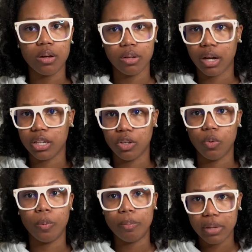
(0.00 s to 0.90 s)
not
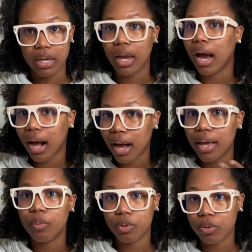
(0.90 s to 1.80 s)
you, me, I
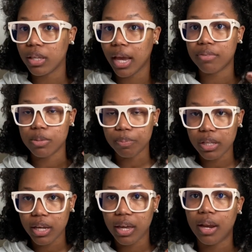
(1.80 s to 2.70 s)
would really have to
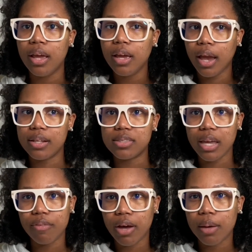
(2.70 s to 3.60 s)
plan and
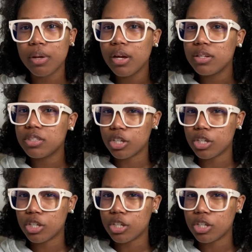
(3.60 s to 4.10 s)
save up to